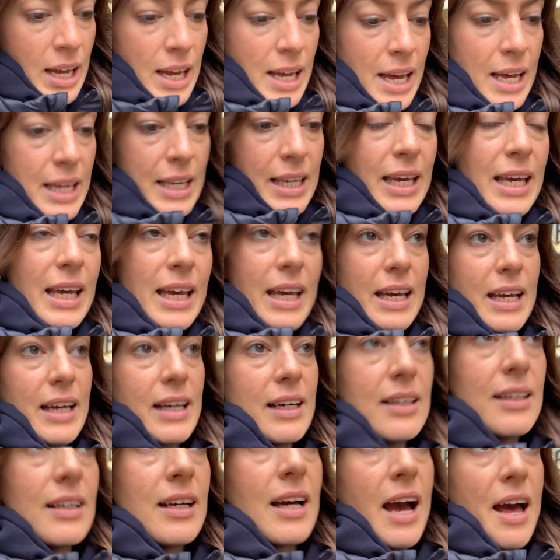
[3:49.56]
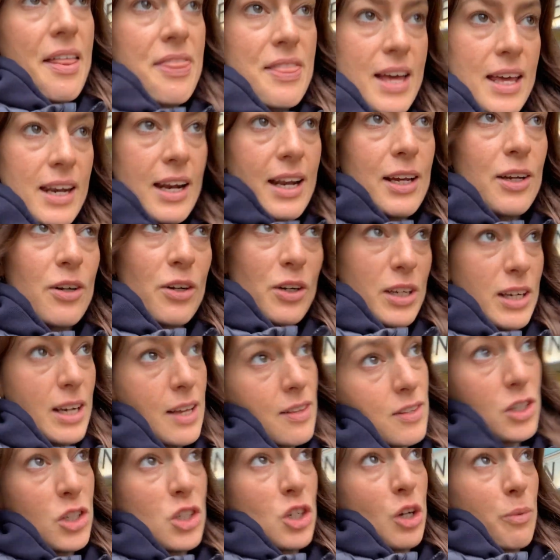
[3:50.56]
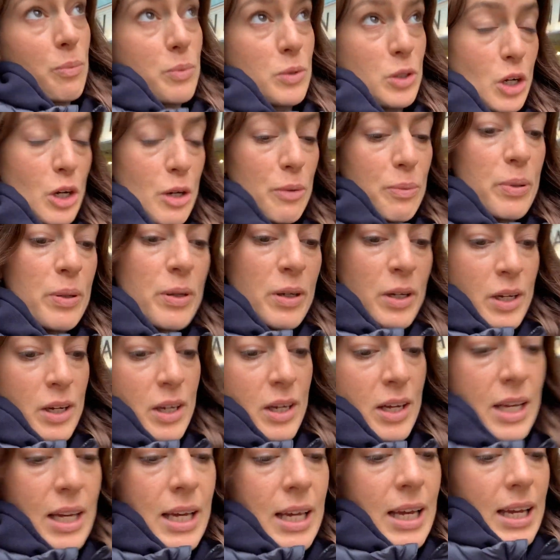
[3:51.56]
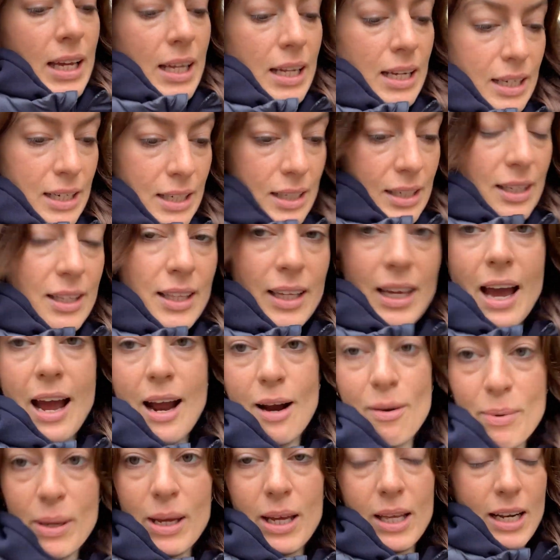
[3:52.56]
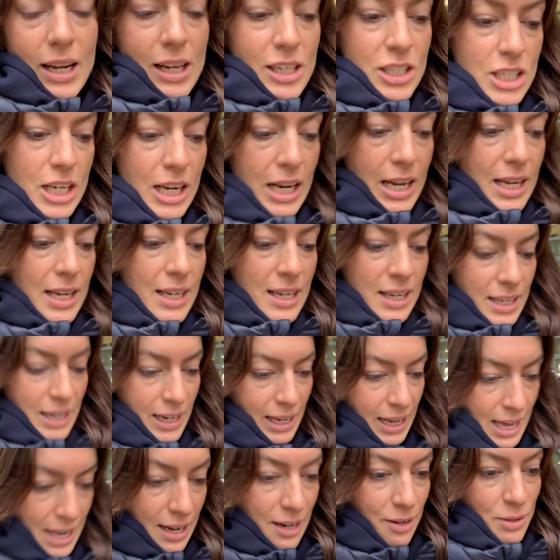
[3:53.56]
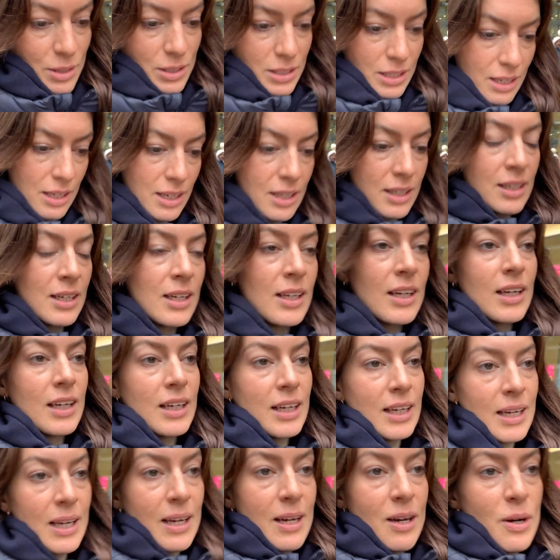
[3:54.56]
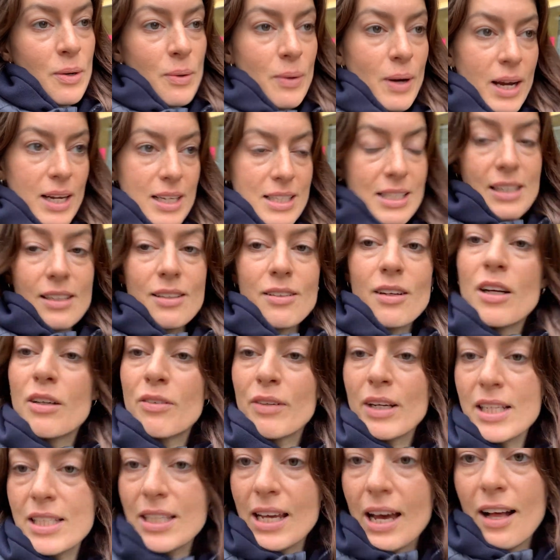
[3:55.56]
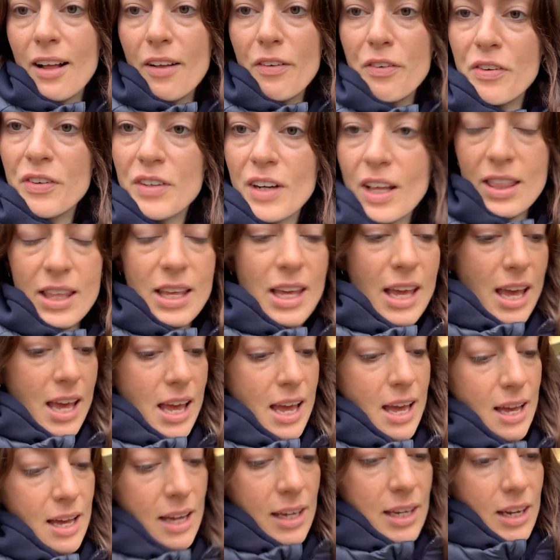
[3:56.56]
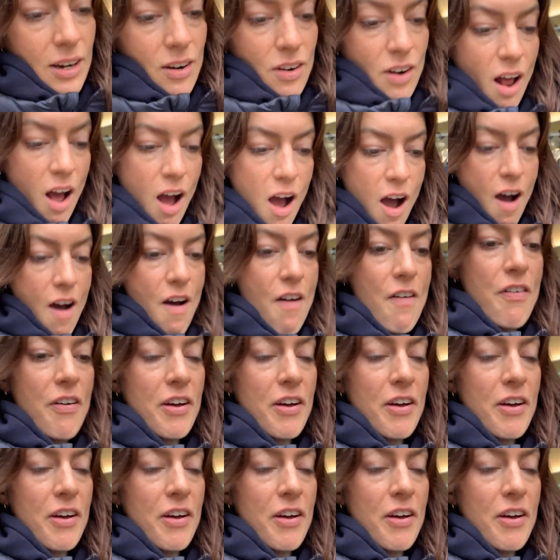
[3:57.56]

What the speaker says: a year, and then I got another shop job in the Caribbean actually, and again I worked in retail for another year and a half.